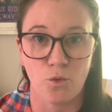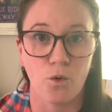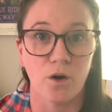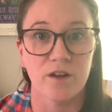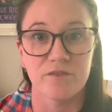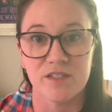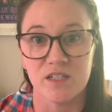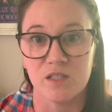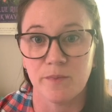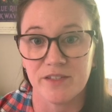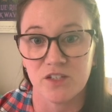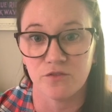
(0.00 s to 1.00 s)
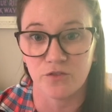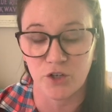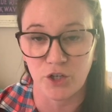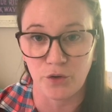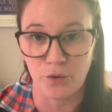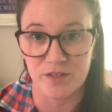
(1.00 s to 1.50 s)
or if it's expensive for
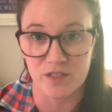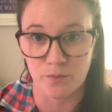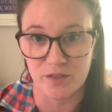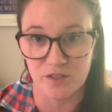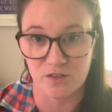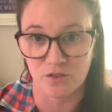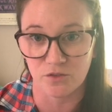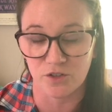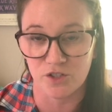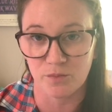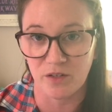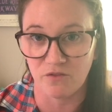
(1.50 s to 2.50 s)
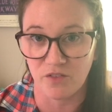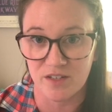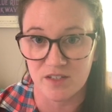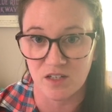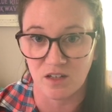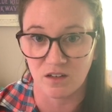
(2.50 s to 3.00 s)
you as the business owner to be
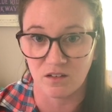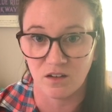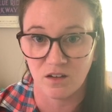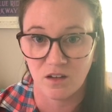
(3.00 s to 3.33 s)
investing,